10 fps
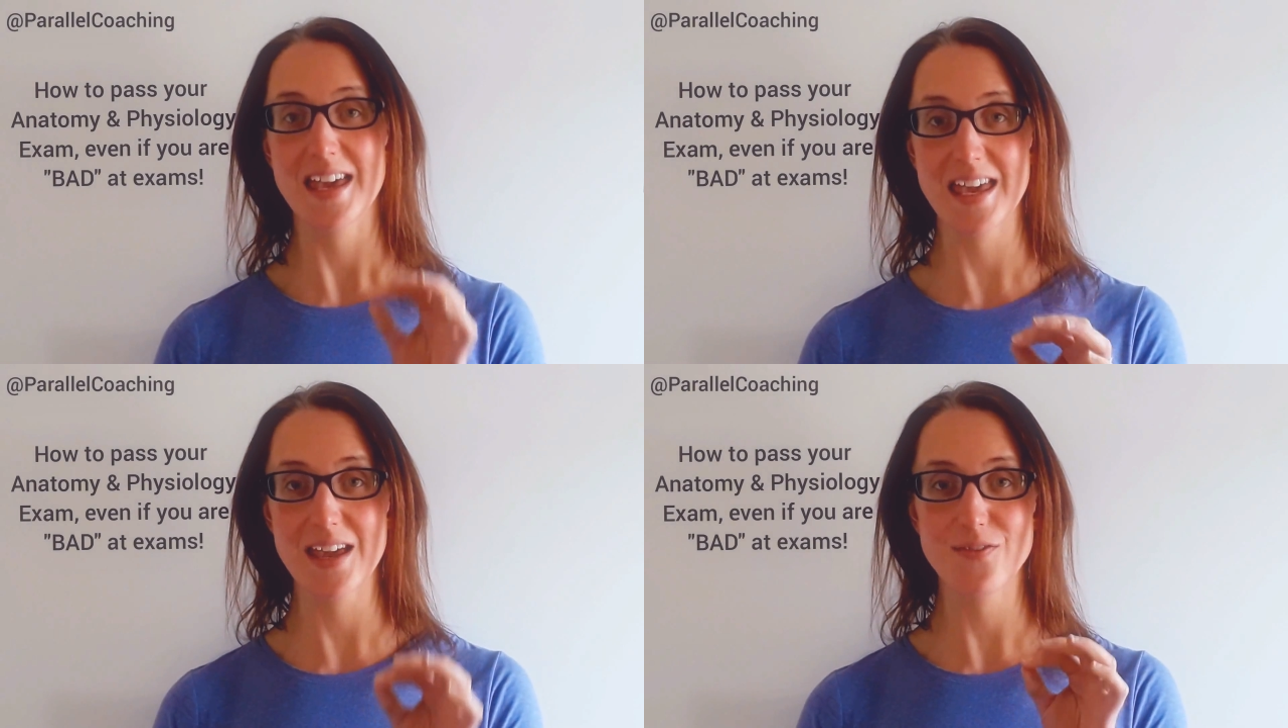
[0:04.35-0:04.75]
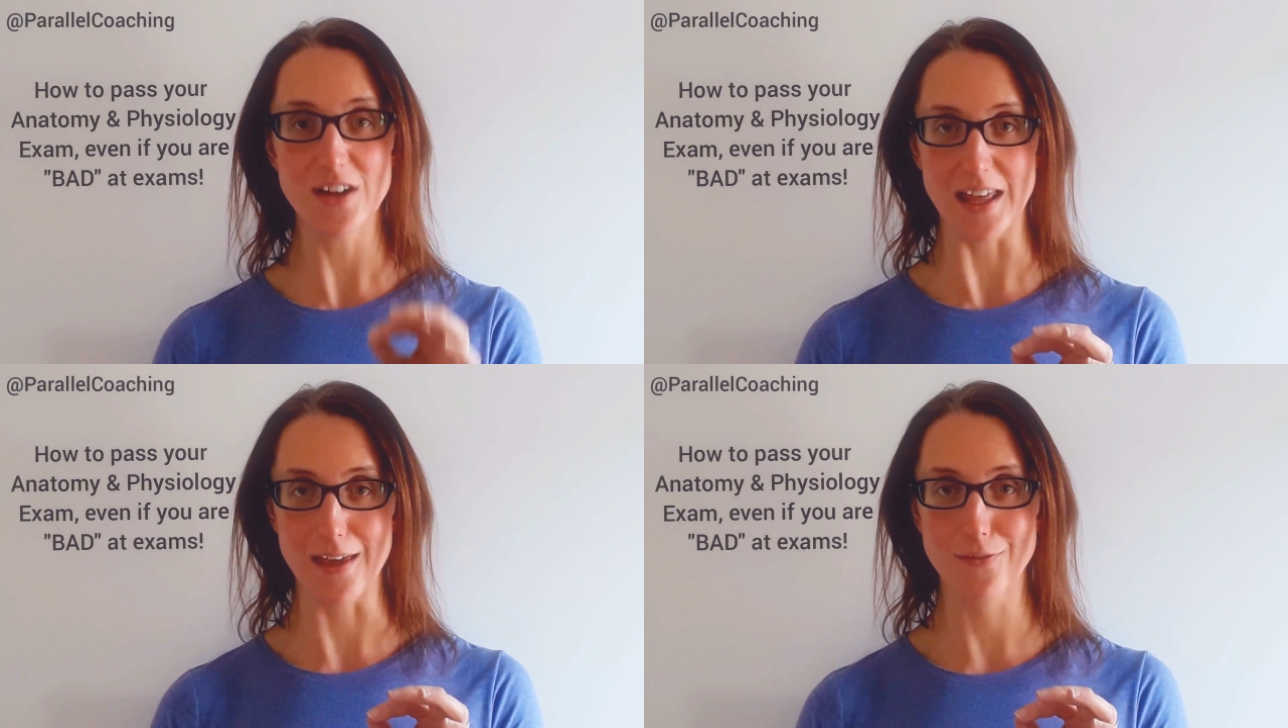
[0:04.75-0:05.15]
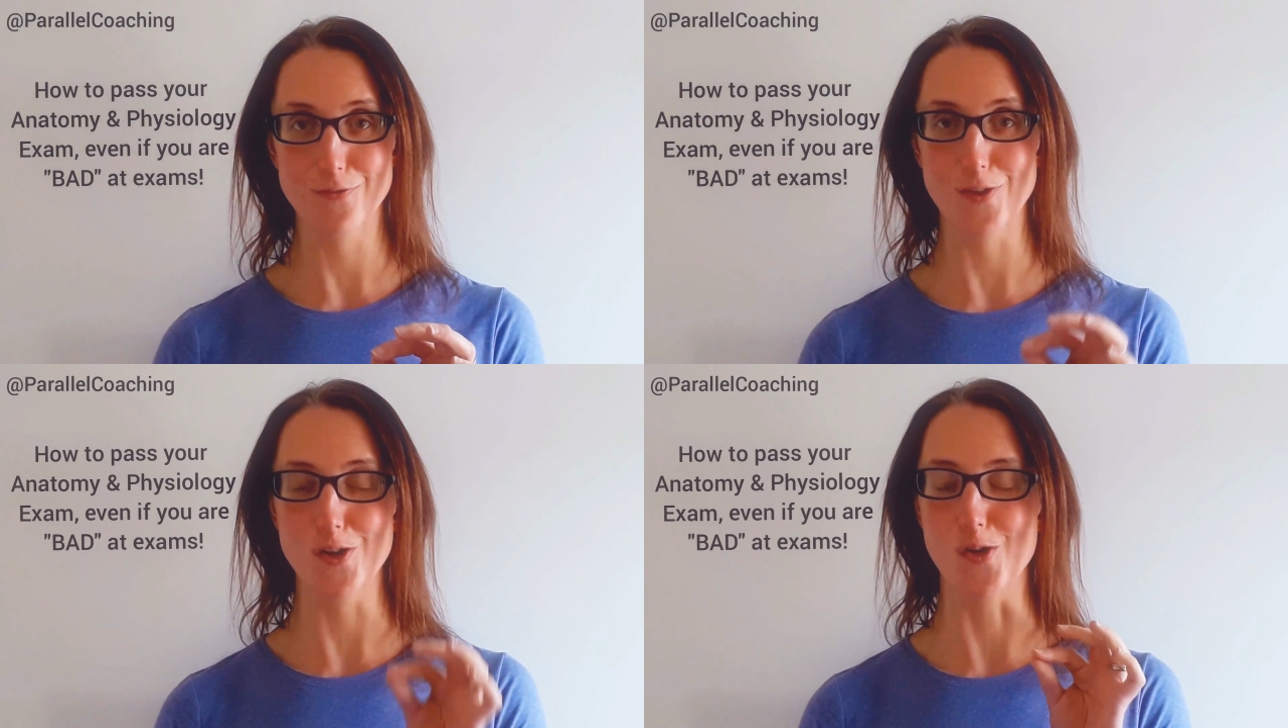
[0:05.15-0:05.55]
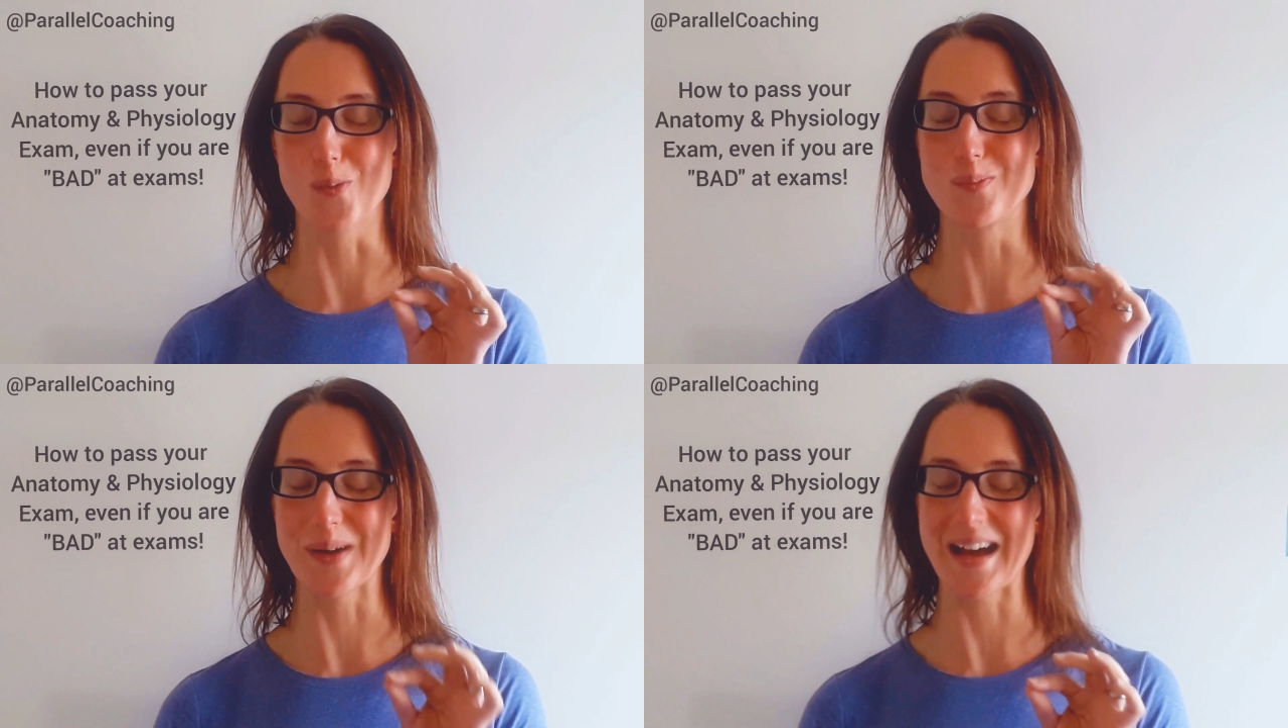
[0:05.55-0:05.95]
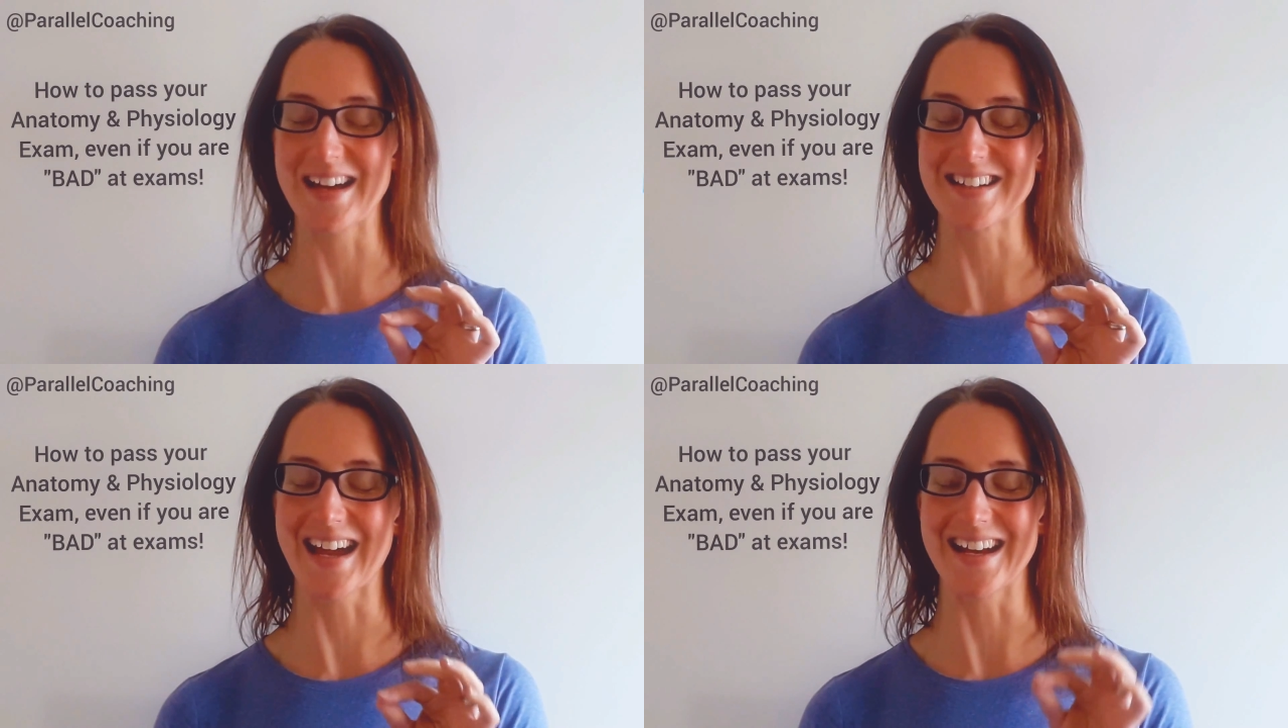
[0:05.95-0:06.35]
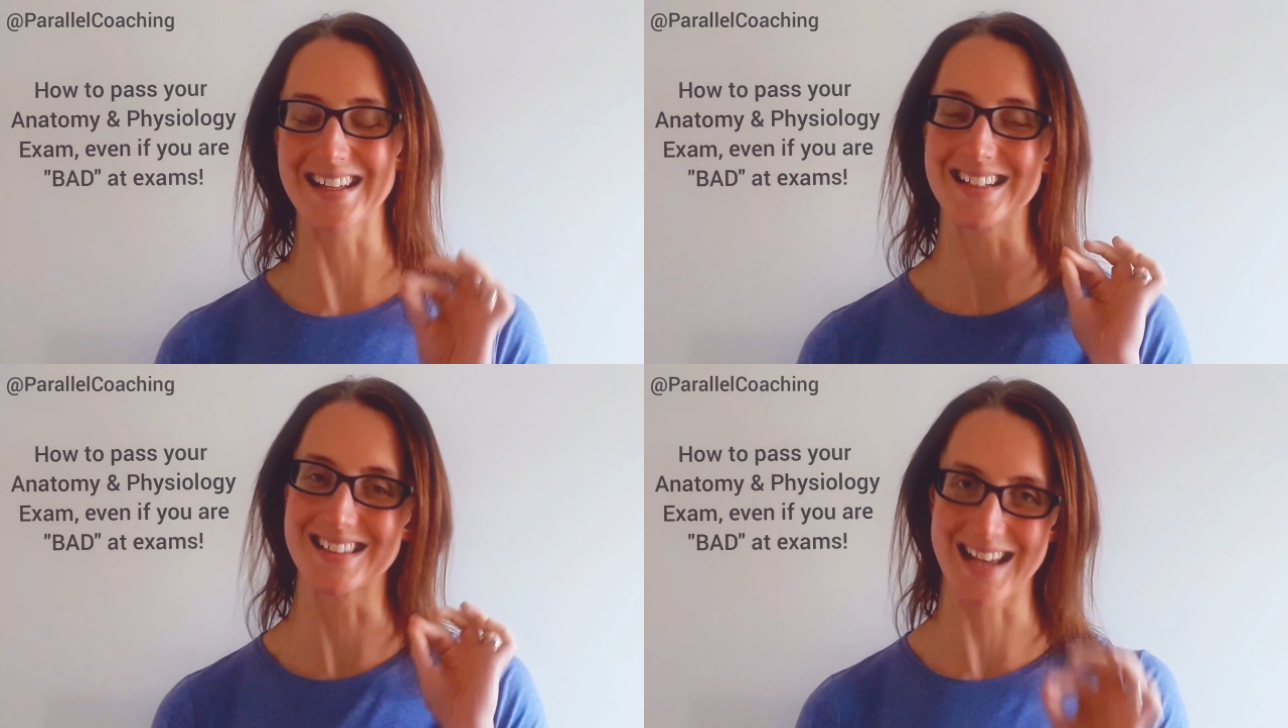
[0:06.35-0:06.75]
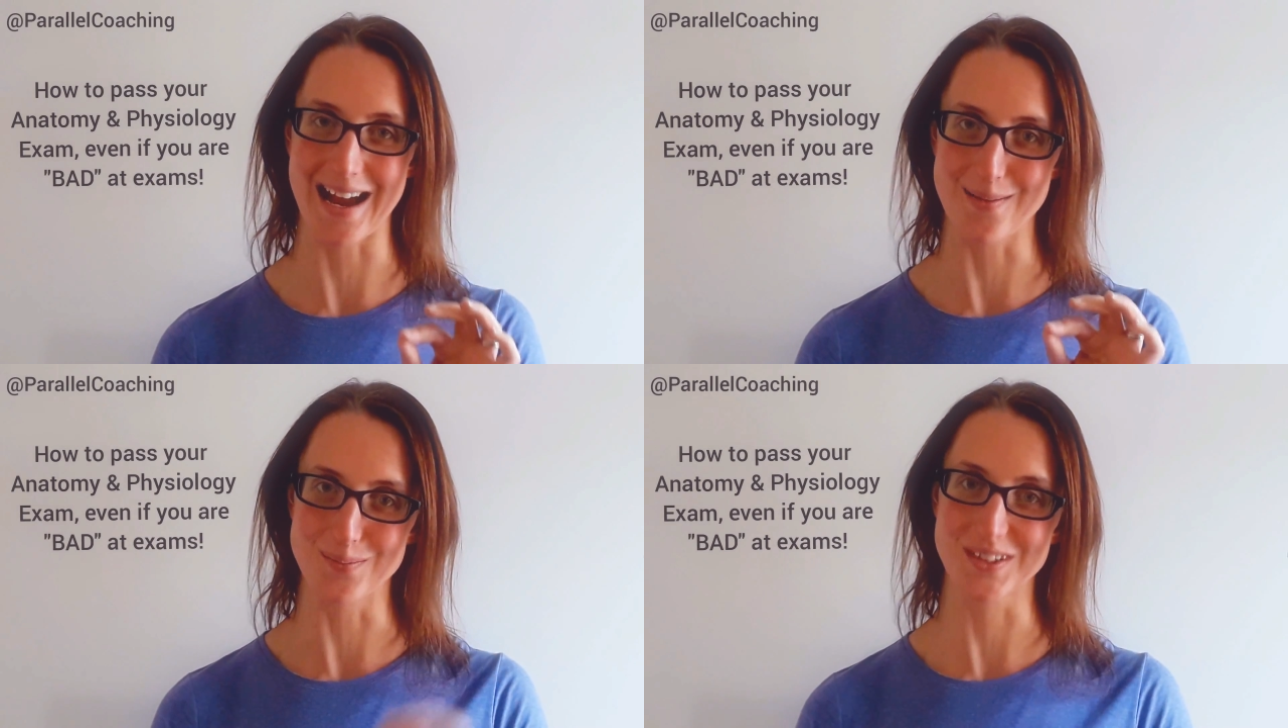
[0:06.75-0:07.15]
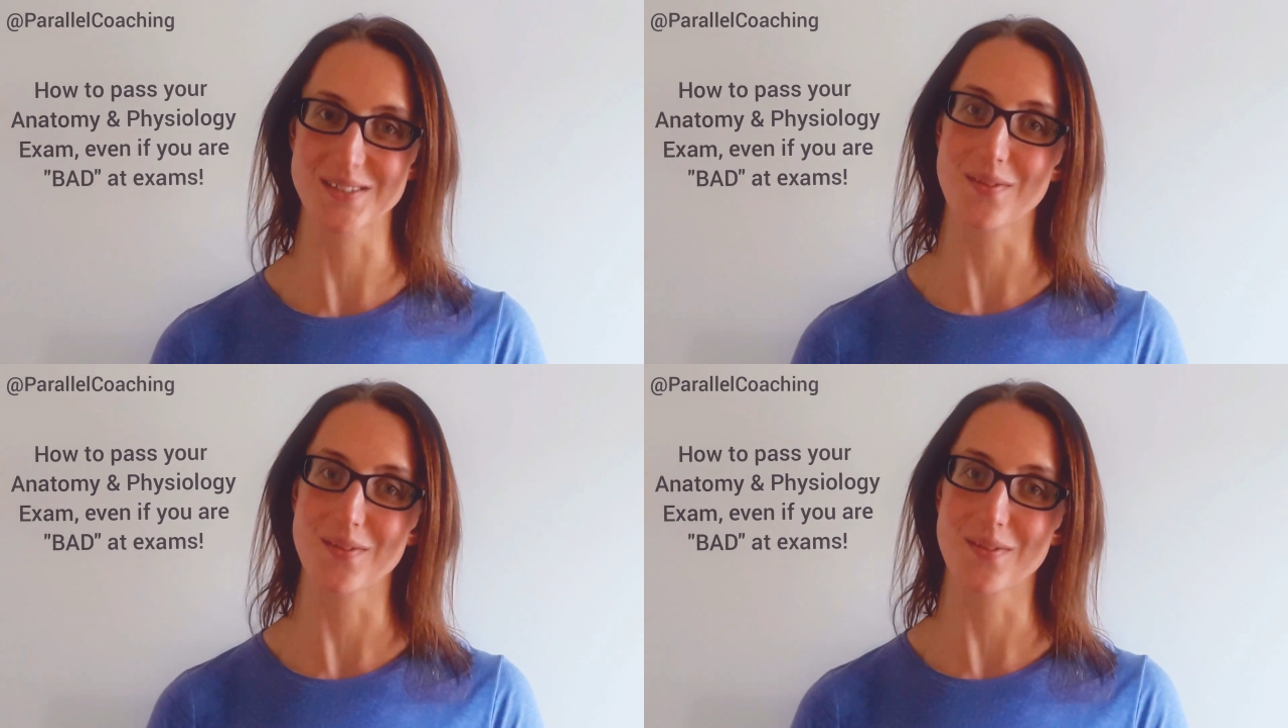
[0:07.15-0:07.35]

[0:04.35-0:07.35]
even if you're bad at exams.